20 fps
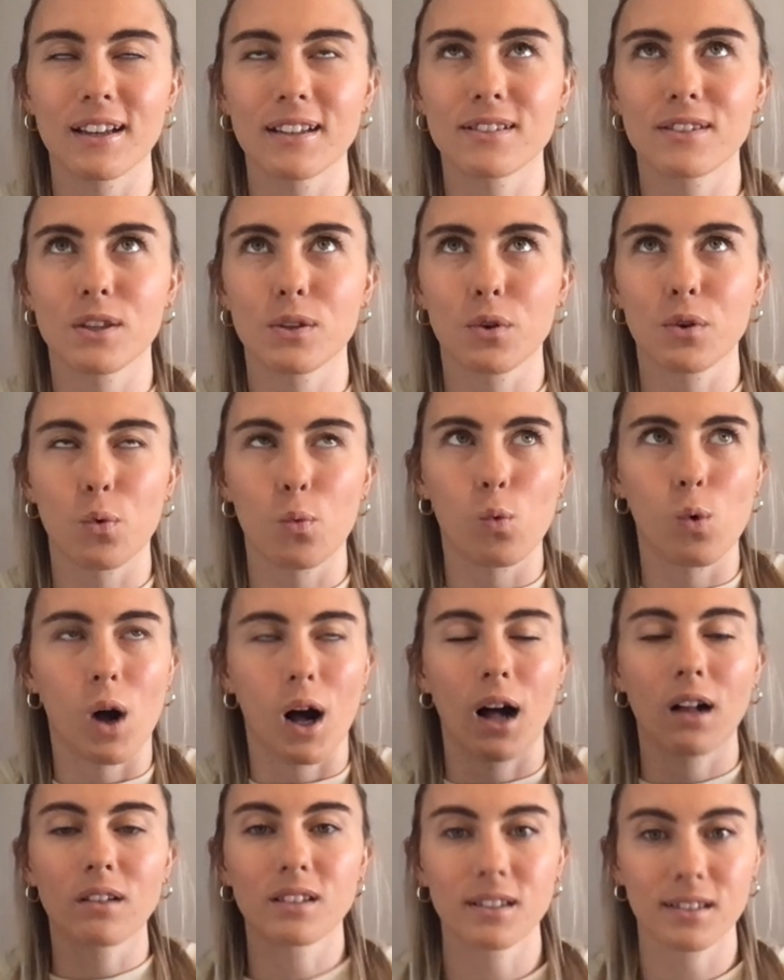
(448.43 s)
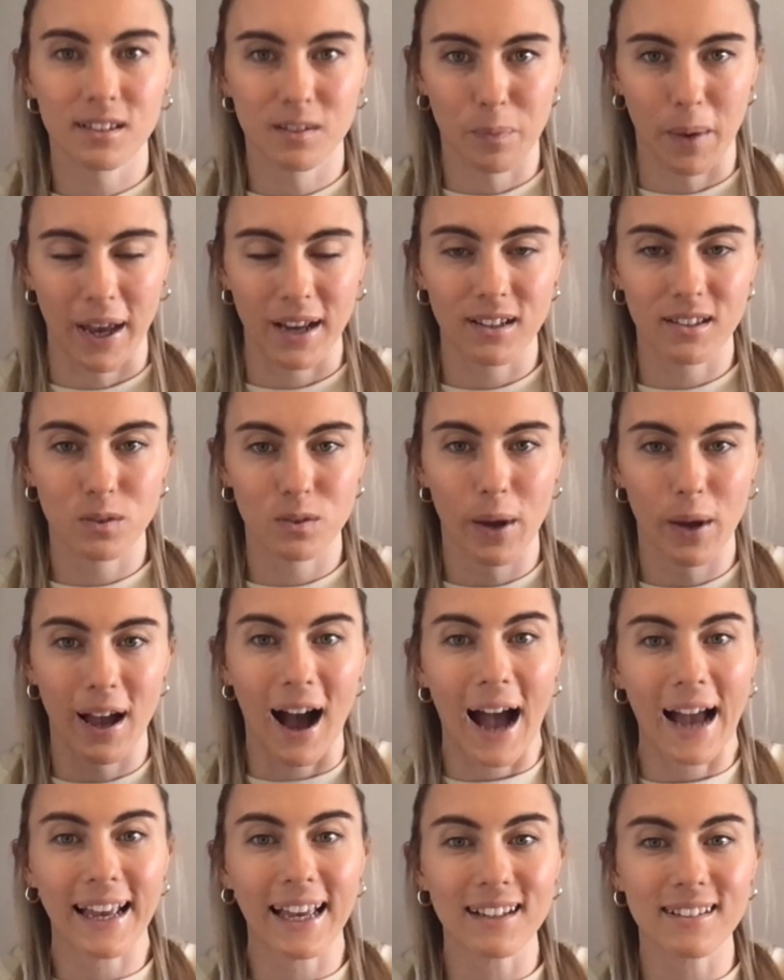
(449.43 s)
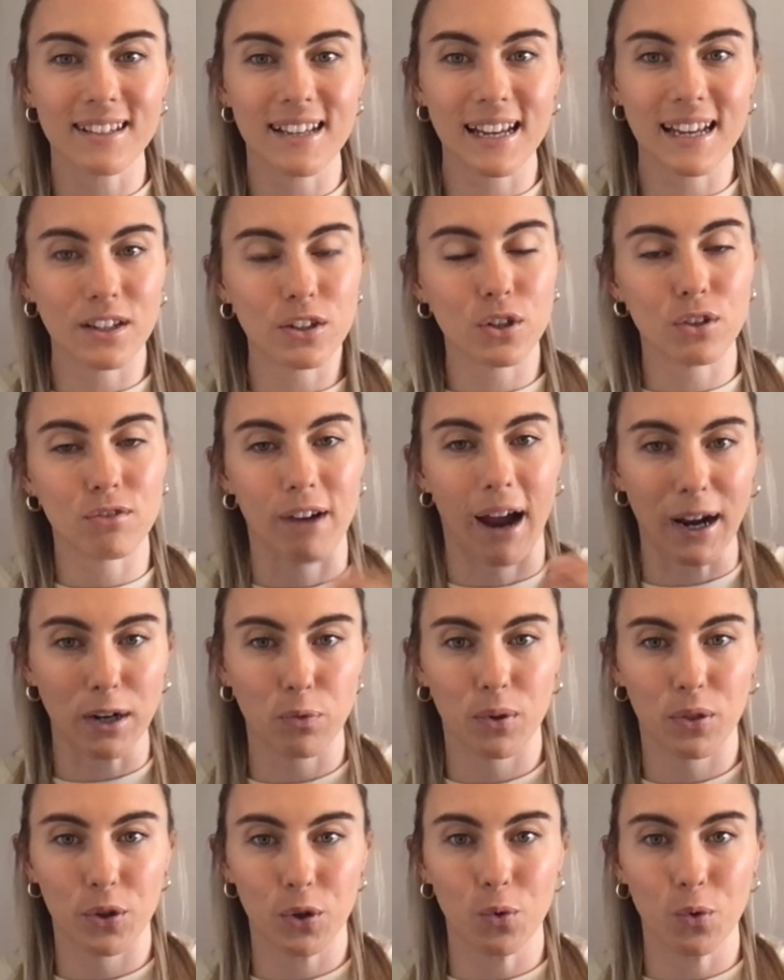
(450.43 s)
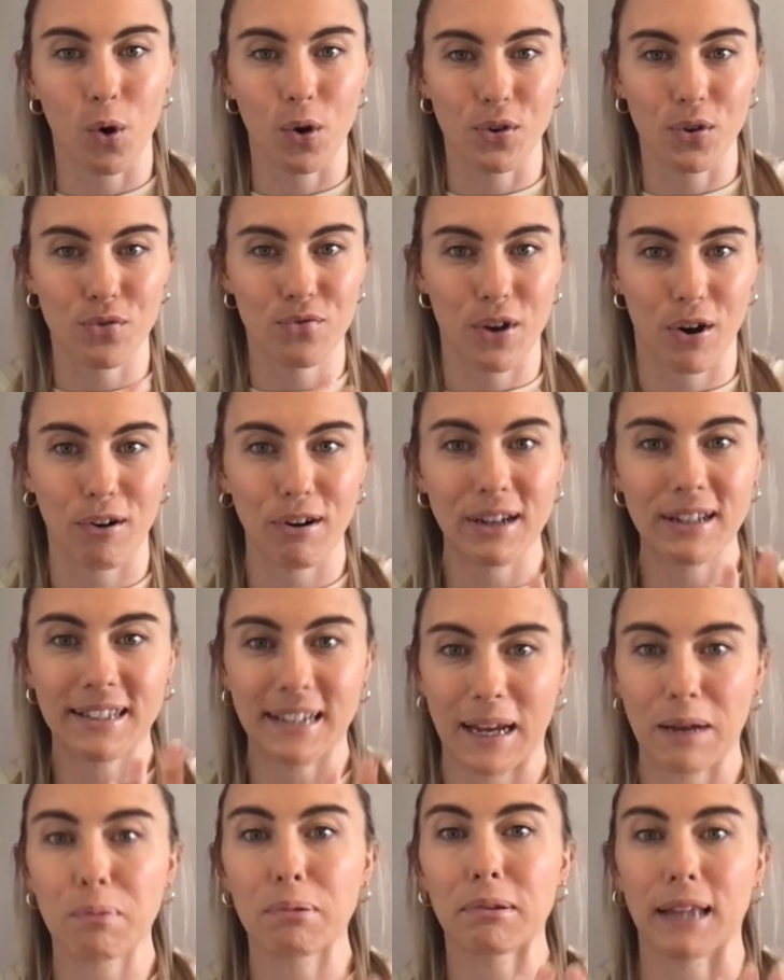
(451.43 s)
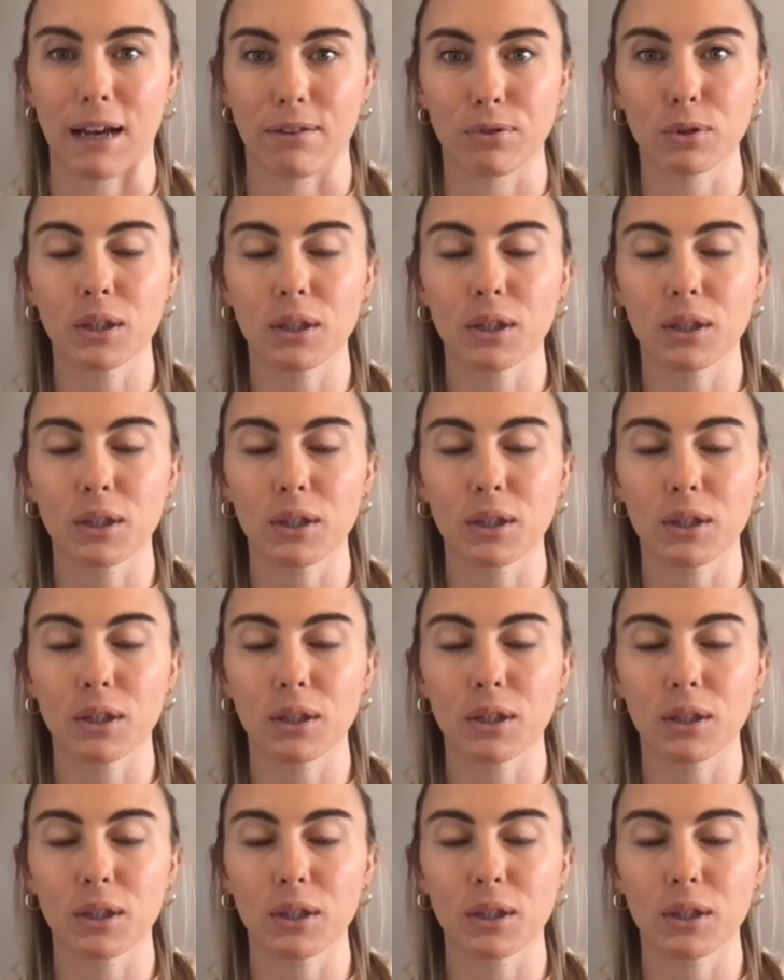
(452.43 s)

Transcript: the wildest space where I get to interact with you on a very deep level,